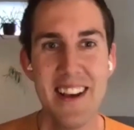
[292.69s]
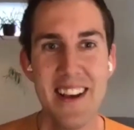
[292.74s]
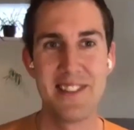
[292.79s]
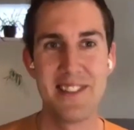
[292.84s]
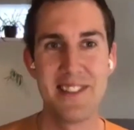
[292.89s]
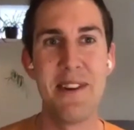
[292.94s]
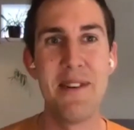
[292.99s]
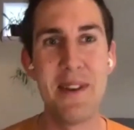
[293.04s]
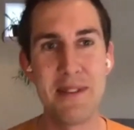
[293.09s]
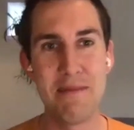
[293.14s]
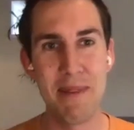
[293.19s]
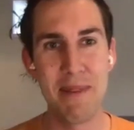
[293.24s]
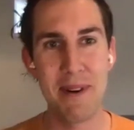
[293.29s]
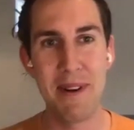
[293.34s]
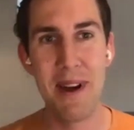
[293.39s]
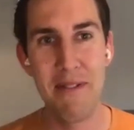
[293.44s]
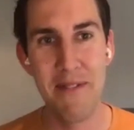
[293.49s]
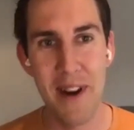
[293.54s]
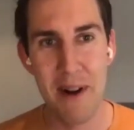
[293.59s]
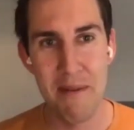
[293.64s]
So it was
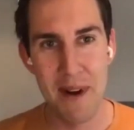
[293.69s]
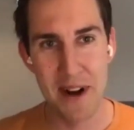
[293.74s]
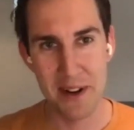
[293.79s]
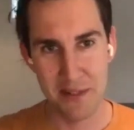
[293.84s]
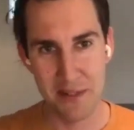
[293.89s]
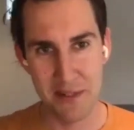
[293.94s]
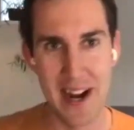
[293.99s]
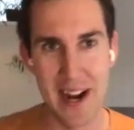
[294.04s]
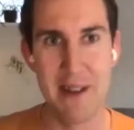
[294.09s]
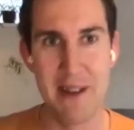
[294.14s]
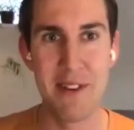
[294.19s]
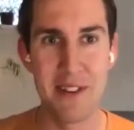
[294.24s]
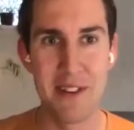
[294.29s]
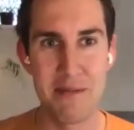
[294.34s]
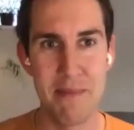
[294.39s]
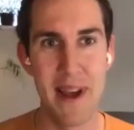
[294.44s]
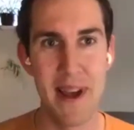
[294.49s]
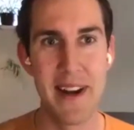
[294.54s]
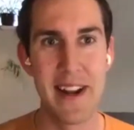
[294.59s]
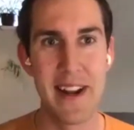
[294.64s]
a fair amount of time just
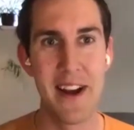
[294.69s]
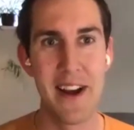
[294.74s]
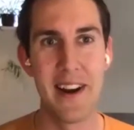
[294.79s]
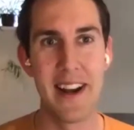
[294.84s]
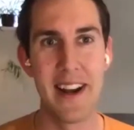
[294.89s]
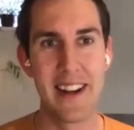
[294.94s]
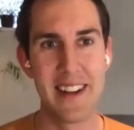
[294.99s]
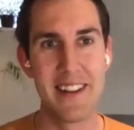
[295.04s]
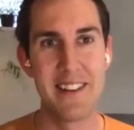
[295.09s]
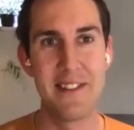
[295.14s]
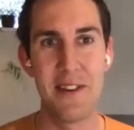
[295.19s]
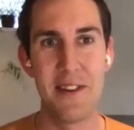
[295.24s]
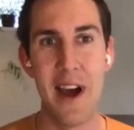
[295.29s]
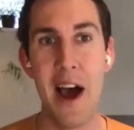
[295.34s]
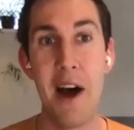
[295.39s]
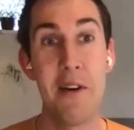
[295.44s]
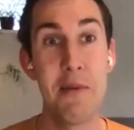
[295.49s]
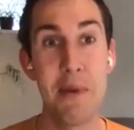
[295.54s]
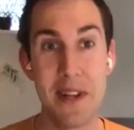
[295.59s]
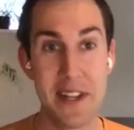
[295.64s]
spending on like,
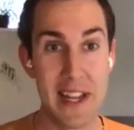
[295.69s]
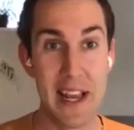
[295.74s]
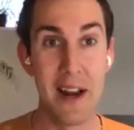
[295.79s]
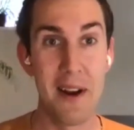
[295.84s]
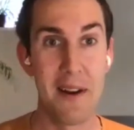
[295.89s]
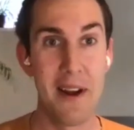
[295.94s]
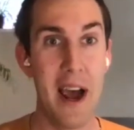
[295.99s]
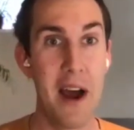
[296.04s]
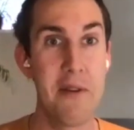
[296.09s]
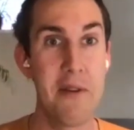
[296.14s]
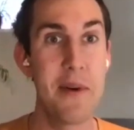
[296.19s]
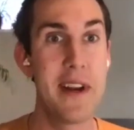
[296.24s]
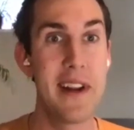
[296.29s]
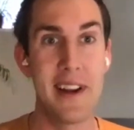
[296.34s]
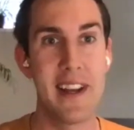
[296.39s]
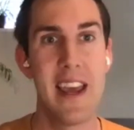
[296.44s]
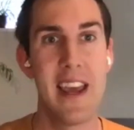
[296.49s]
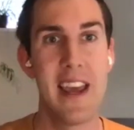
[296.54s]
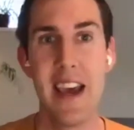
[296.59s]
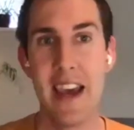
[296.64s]
how do we deal, how do we
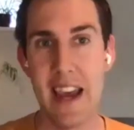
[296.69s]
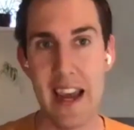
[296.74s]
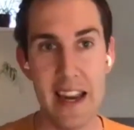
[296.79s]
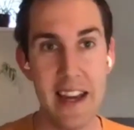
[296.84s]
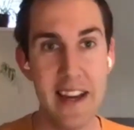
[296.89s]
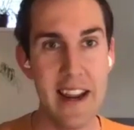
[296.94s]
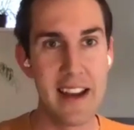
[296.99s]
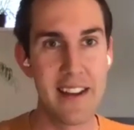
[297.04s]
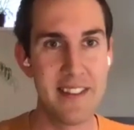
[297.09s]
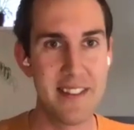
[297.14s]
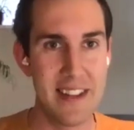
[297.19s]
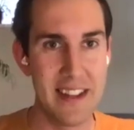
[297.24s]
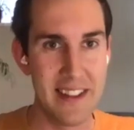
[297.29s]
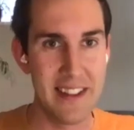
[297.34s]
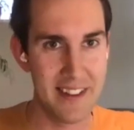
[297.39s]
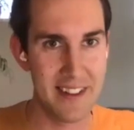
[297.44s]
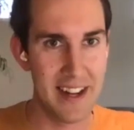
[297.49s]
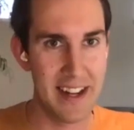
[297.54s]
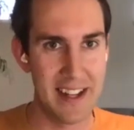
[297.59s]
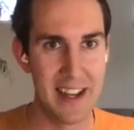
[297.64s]
like index
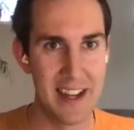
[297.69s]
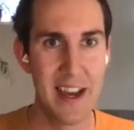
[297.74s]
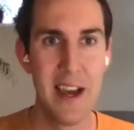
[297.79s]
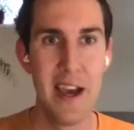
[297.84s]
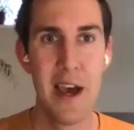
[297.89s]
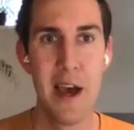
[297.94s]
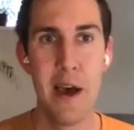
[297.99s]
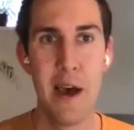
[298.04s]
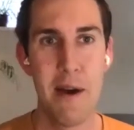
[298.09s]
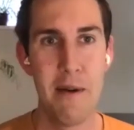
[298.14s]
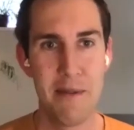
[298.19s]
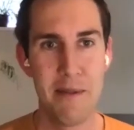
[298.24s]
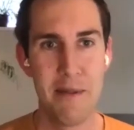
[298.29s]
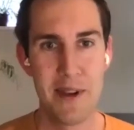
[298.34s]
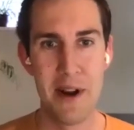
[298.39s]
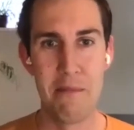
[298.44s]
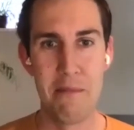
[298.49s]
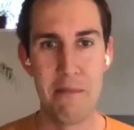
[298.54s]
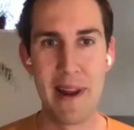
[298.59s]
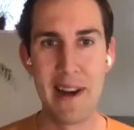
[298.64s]
these like you
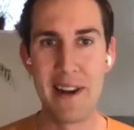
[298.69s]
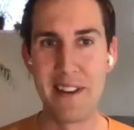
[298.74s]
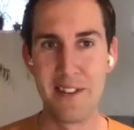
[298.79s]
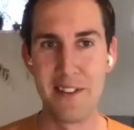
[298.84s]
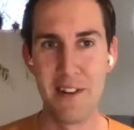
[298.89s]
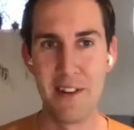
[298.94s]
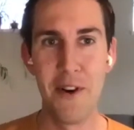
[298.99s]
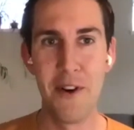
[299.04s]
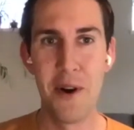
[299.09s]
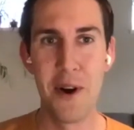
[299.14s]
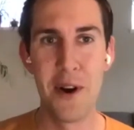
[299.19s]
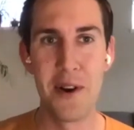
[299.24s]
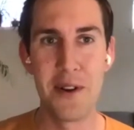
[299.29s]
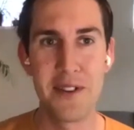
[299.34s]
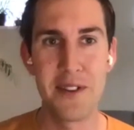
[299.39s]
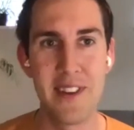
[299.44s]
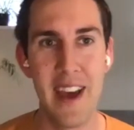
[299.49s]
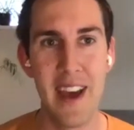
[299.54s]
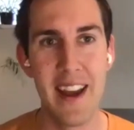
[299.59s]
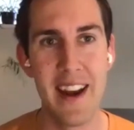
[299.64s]
know, billions of
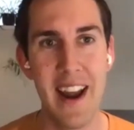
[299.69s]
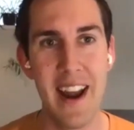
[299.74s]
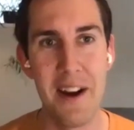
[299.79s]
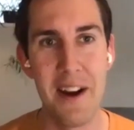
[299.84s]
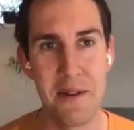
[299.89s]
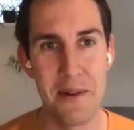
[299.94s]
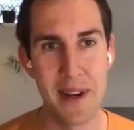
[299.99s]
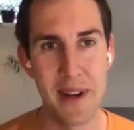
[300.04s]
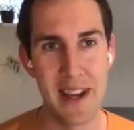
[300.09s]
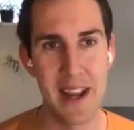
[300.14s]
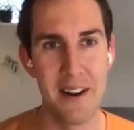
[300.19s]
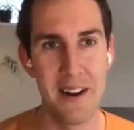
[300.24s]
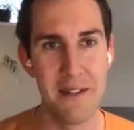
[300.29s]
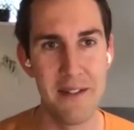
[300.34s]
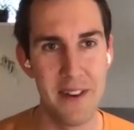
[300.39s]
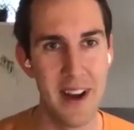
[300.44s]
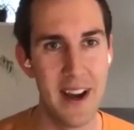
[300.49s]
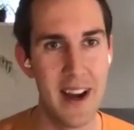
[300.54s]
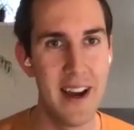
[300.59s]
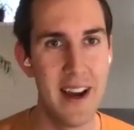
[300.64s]
photos, and how do we kind of
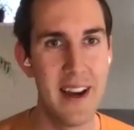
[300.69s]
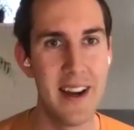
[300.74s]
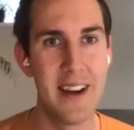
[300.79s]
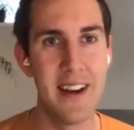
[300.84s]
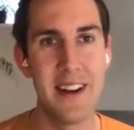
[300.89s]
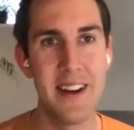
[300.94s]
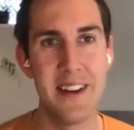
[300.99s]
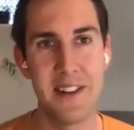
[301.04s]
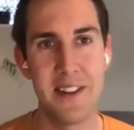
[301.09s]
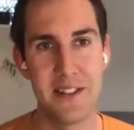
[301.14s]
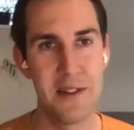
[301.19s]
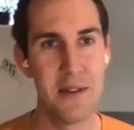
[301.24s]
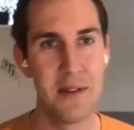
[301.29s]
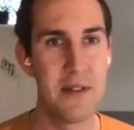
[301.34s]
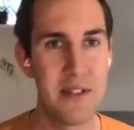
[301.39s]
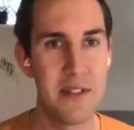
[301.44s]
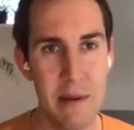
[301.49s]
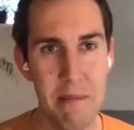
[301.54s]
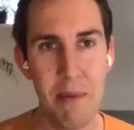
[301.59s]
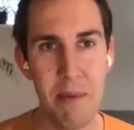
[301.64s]
uh, just do
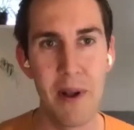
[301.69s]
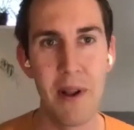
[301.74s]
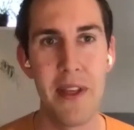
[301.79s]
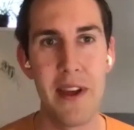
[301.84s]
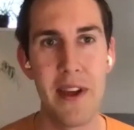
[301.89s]
simple